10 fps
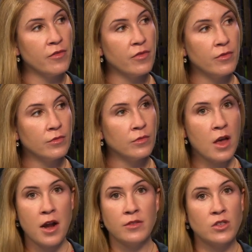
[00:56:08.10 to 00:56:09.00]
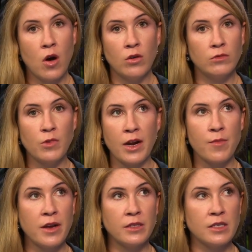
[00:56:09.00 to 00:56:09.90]
have and I don't
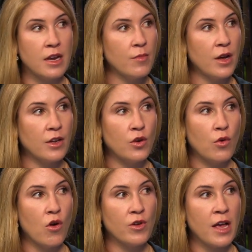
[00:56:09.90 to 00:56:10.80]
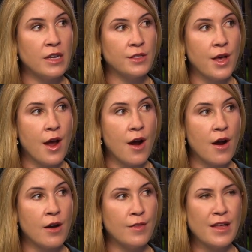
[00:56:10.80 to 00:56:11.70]
recommend it to anybody who yeah. already has the
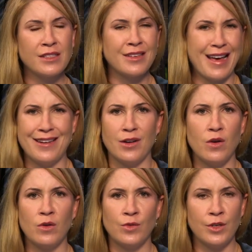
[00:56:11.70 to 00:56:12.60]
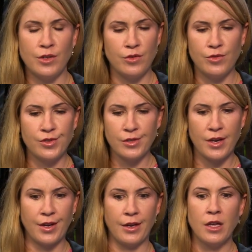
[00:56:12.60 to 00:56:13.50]
air, unless I don't know, you just
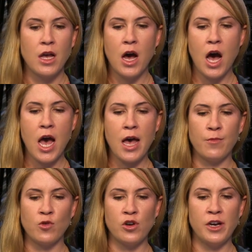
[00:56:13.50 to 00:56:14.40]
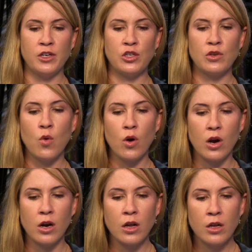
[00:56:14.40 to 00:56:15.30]
like. I'm rich, or and,